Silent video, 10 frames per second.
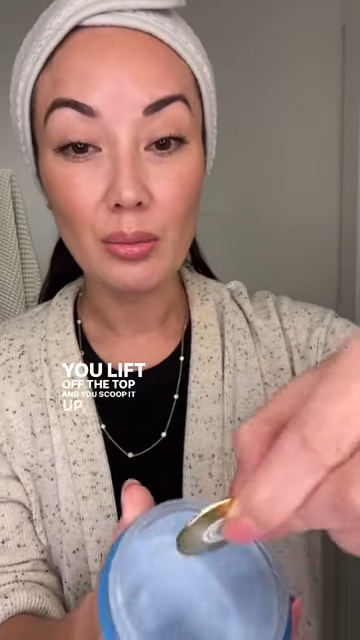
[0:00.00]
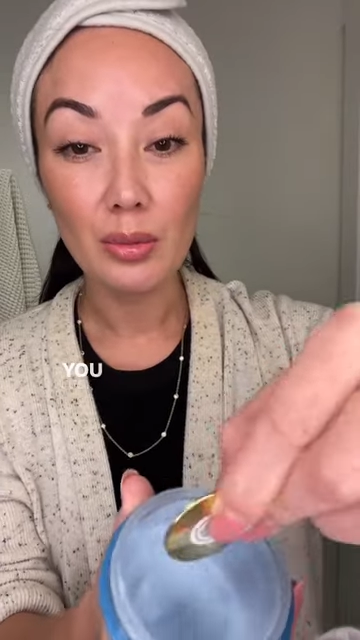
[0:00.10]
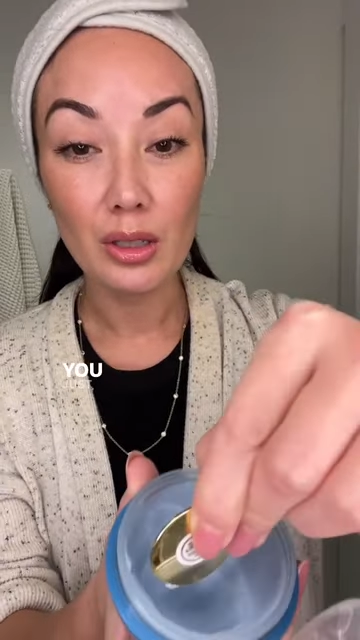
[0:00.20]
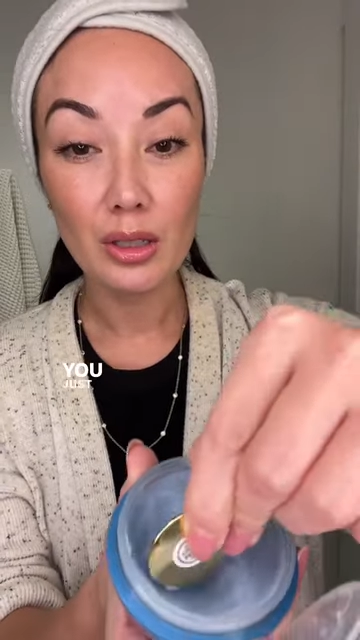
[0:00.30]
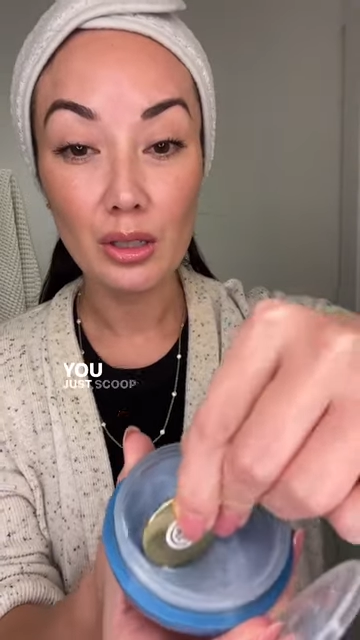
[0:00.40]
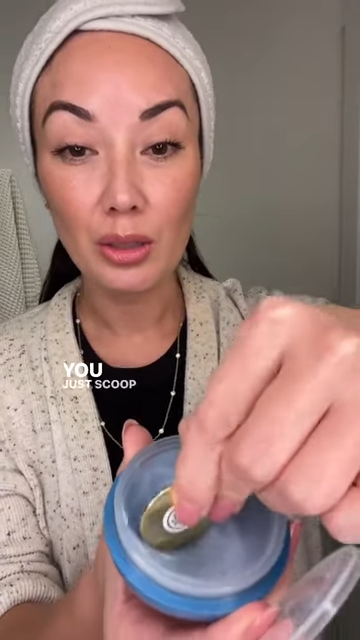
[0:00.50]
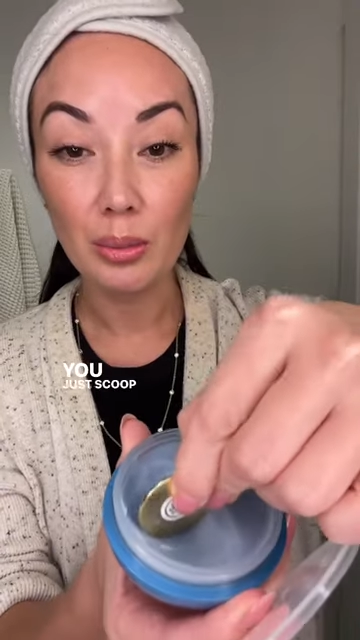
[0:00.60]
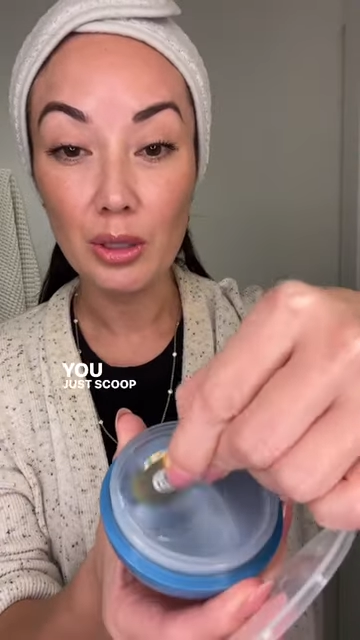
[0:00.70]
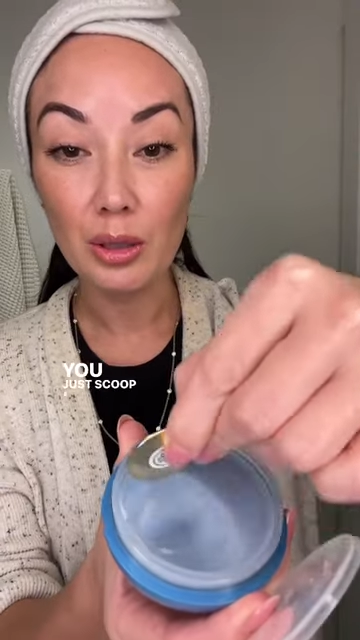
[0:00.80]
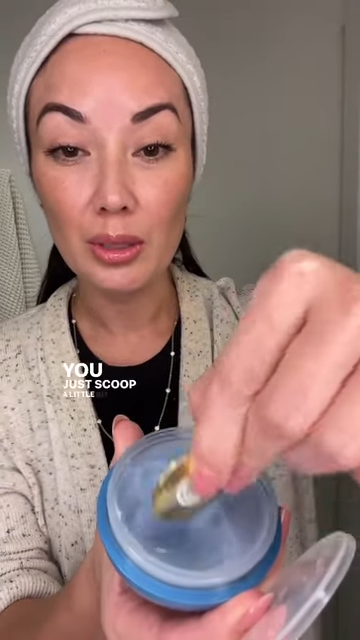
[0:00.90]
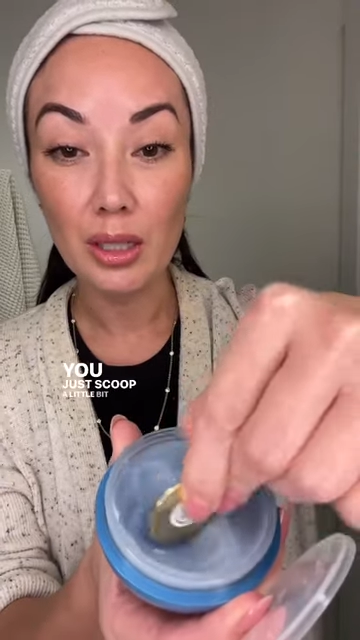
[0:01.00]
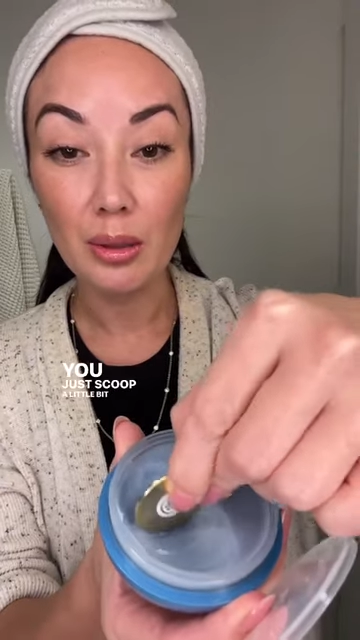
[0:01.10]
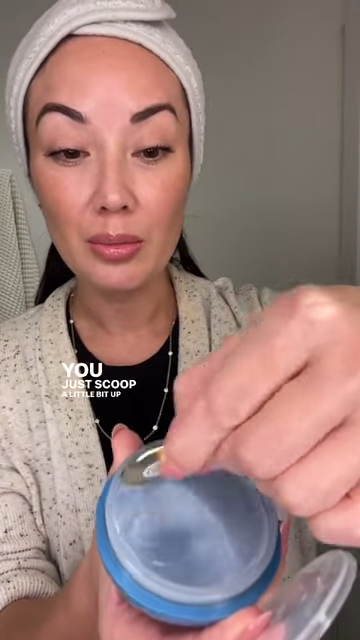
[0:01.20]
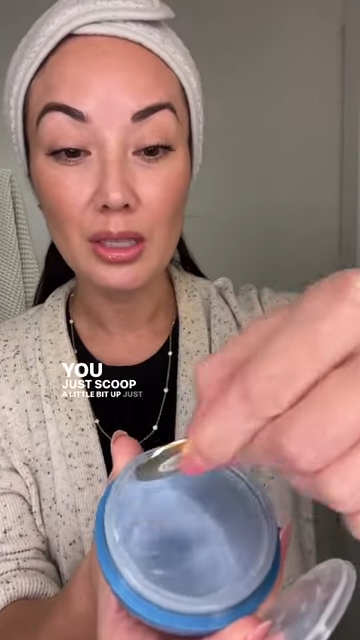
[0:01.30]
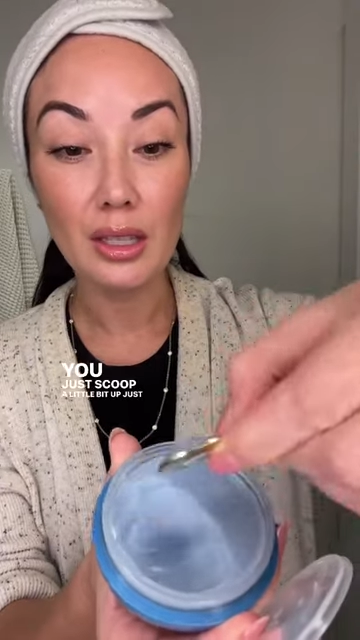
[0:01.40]
You just scoop a little bit
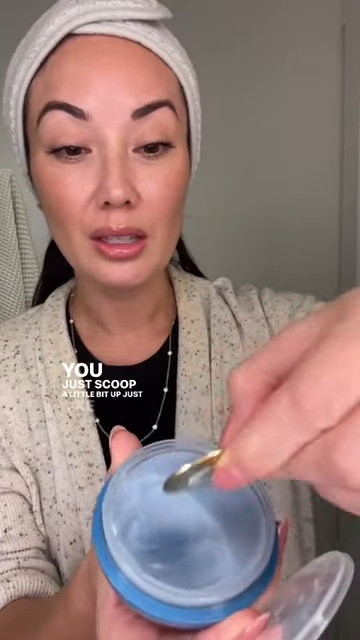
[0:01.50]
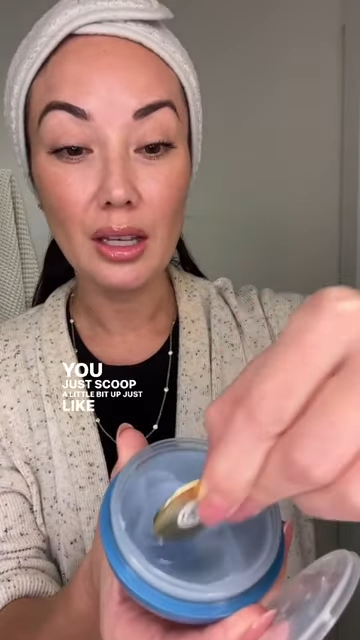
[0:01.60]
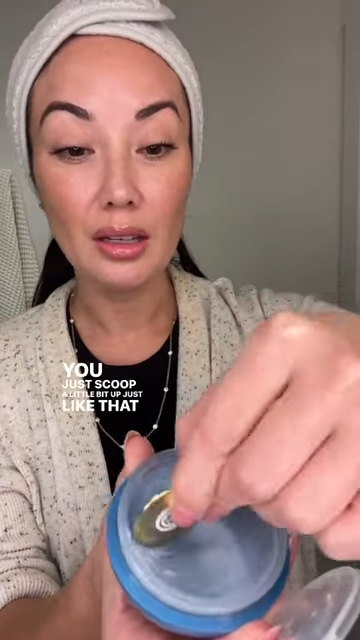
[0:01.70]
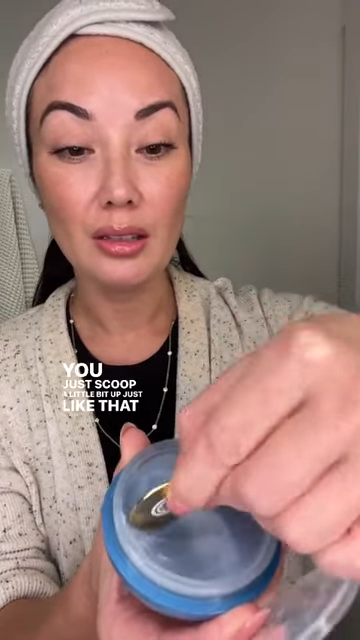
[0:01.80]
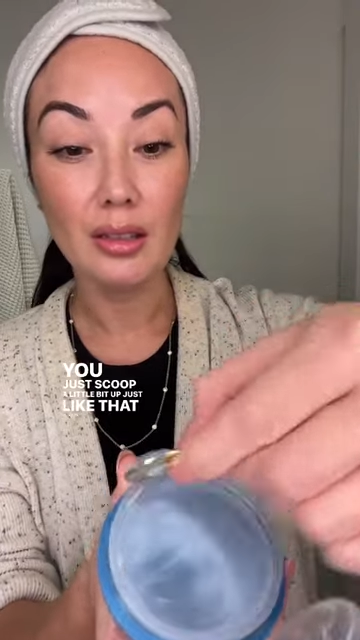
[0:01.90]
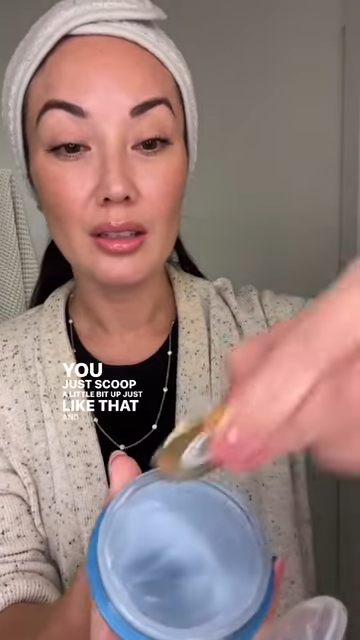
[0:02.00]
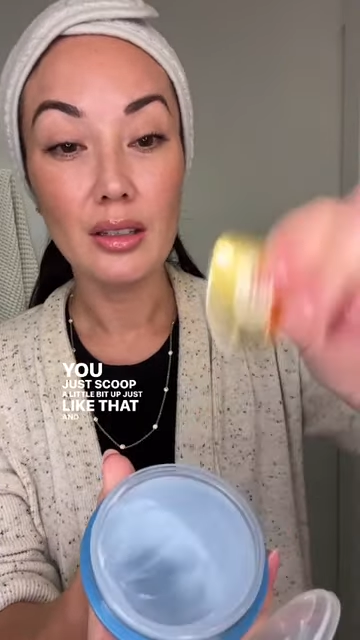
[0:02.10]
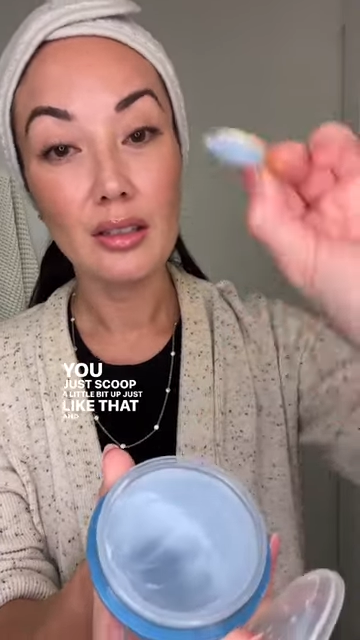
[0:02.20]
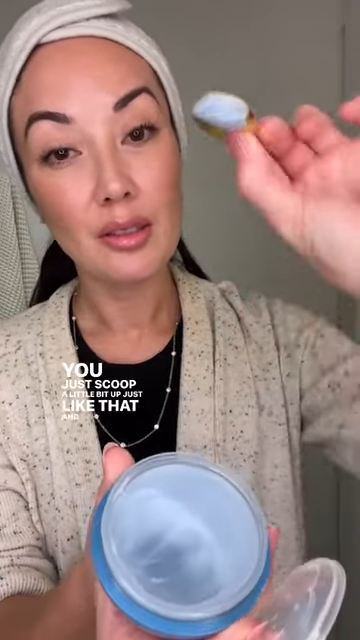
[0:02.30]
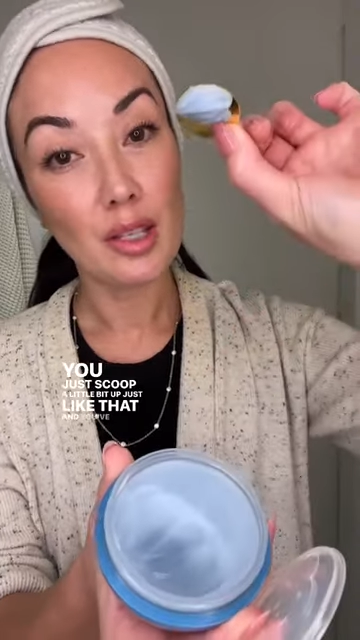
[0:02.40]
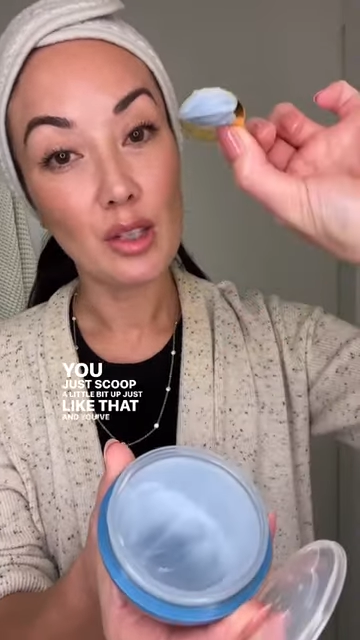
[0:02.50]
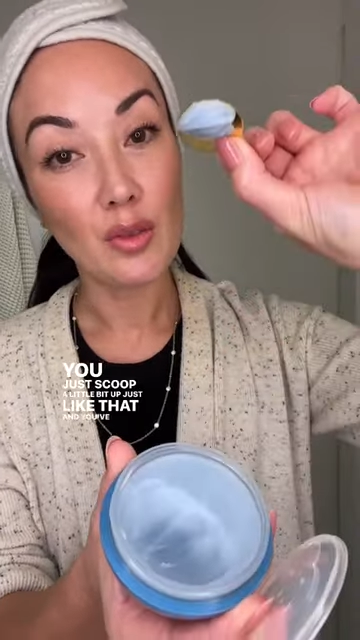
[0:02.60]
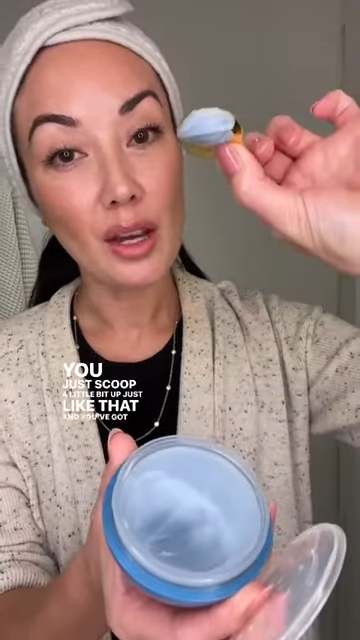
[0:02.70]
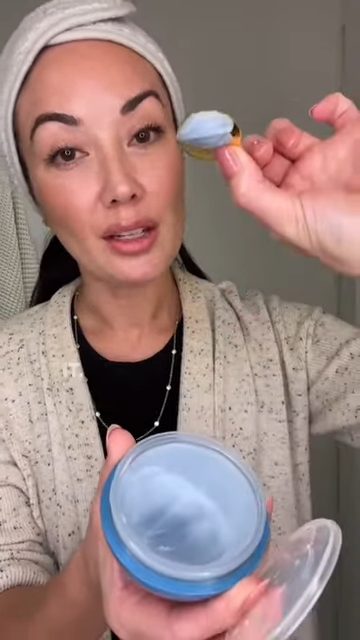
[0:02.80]
up just like that and you've got